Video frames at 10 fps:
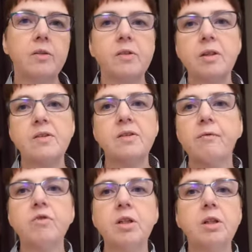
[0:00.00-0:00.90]
So this is a
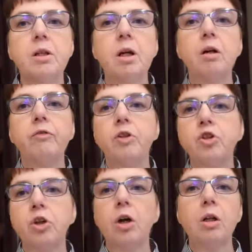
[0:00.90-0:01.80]

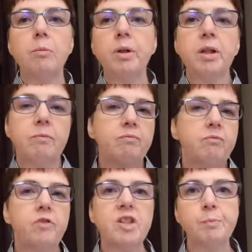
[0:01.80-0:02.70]
17.5-inch collar, but it
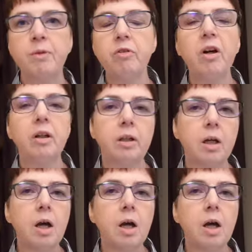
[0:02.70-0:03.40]
fits me fine.